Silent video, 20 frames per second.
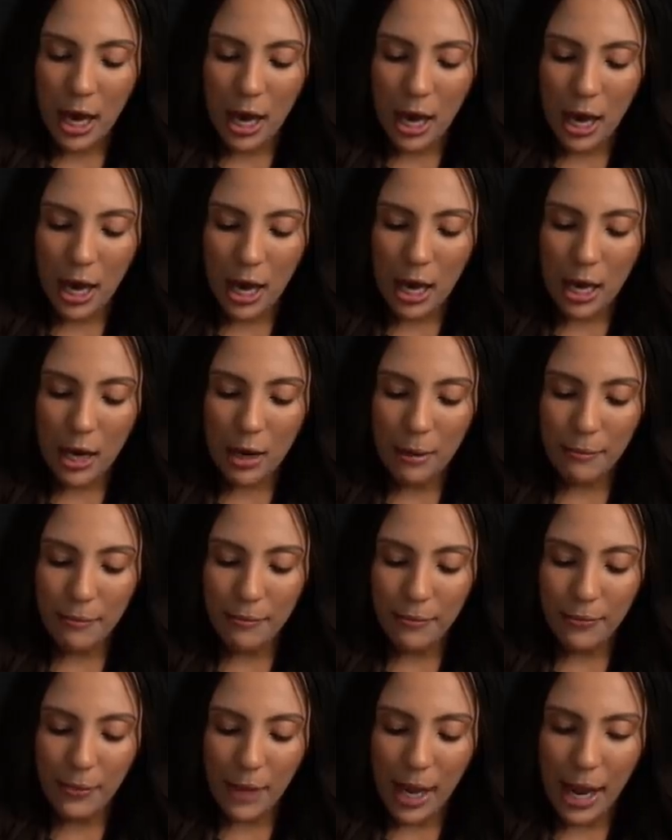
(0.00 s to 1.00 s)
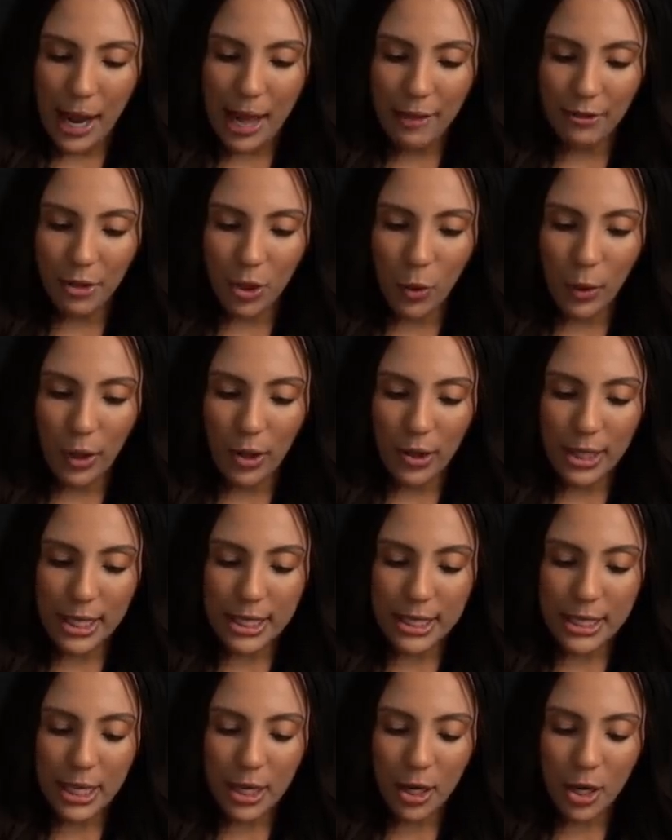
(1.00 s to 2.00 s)
I have
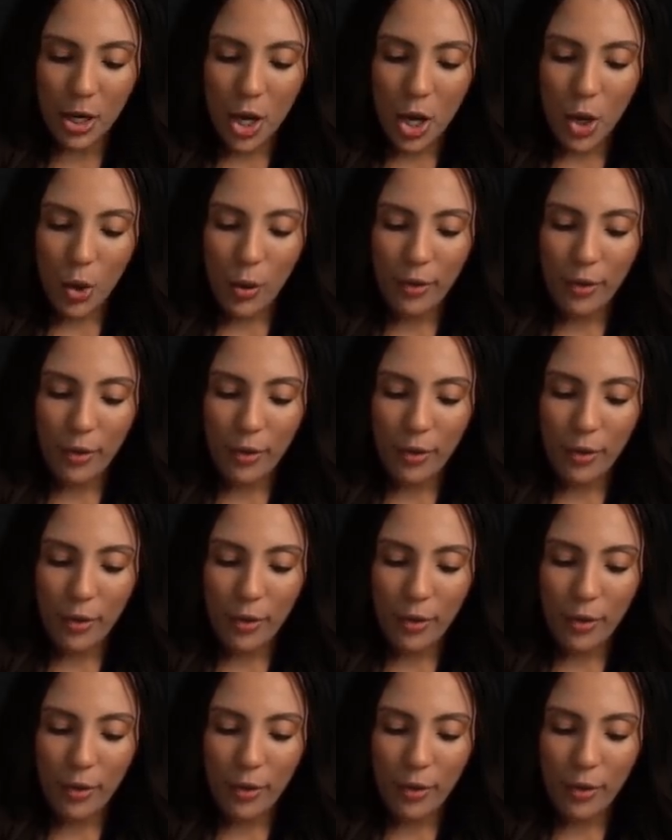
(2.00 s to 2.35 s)
Aquarius here.